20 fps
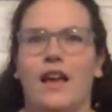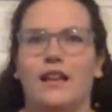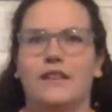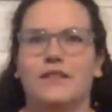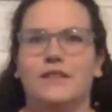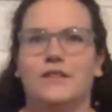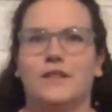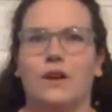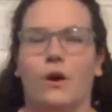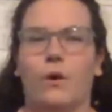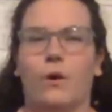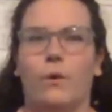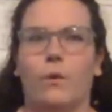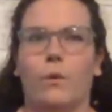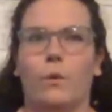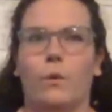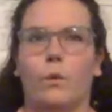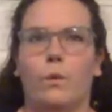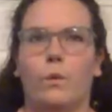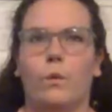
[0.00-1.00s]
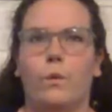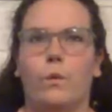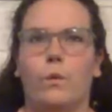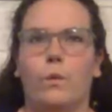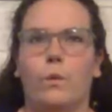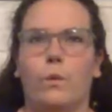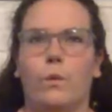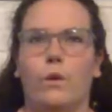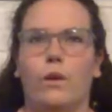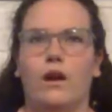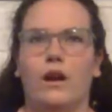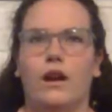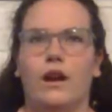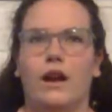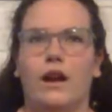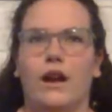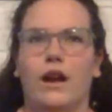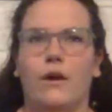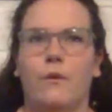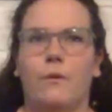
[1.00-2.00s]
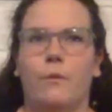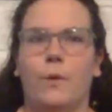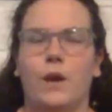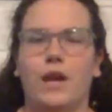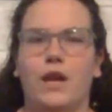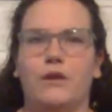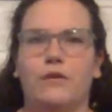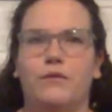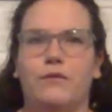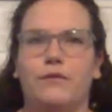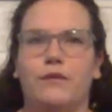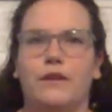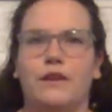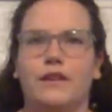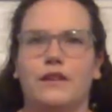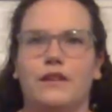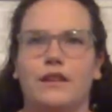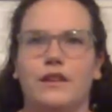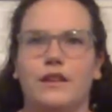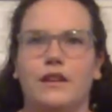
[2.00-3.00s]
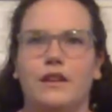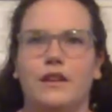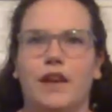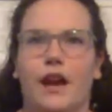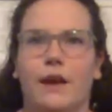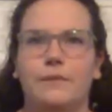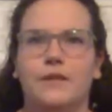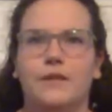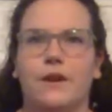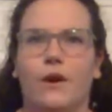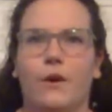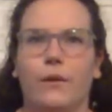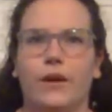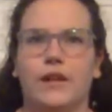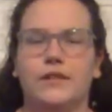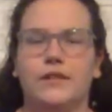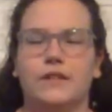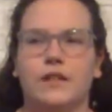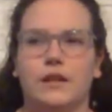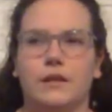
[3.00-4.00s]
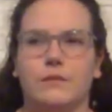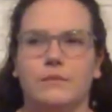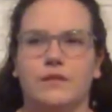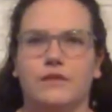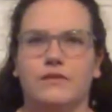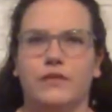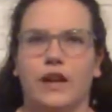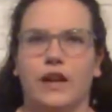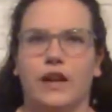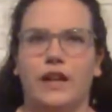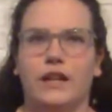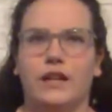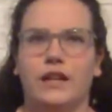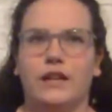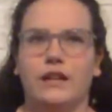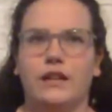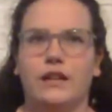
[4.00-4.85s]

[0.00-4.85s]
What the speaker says: So we've kept going in terms of like